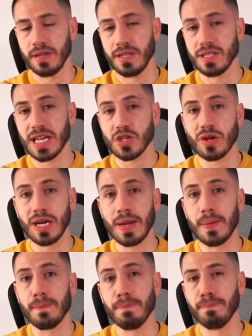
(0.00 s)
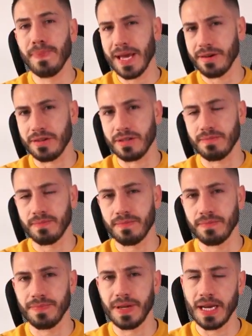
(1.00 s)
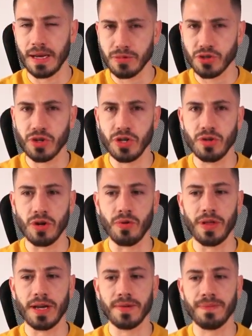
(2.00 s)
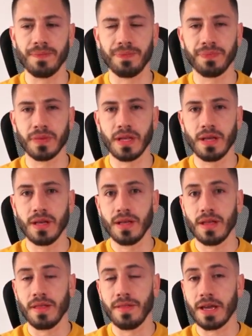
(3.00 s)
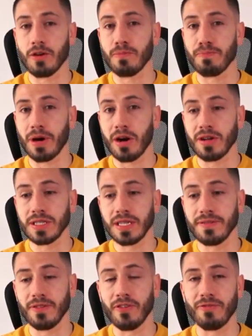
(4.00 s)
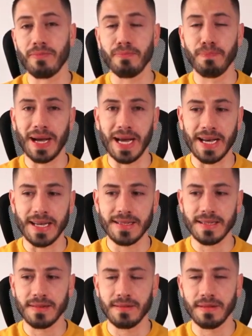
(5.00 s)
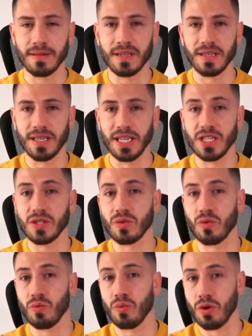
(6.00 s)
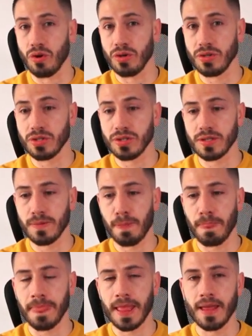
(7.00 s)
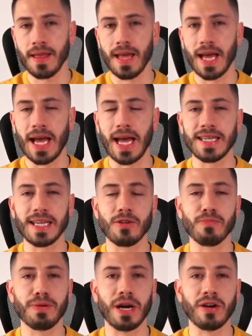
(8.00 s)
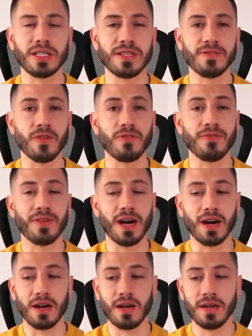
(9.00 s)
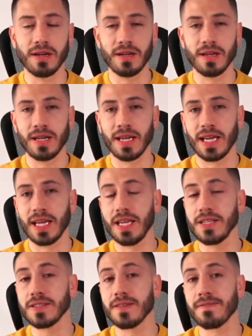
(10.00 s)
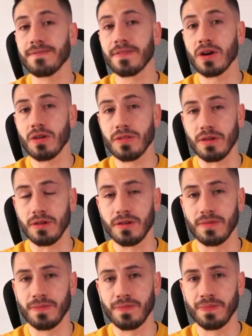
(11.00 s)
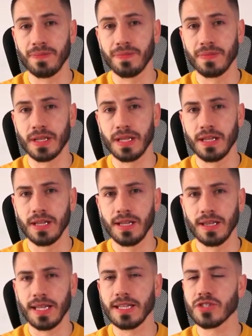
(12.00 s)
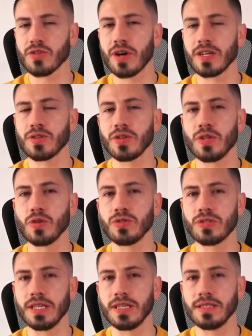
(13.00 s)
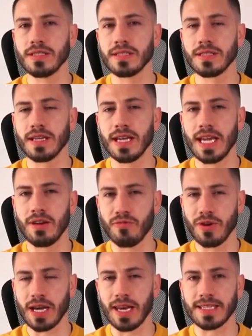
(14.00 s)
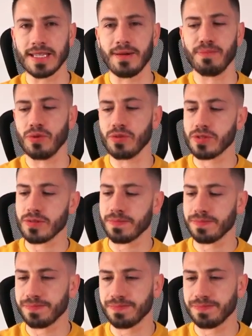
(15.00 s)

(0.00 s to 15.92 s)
it's actually better, and I'm sure you know that. The comparative of bad is worse, and the comparative of far is farther. Let's try to use this in real examples.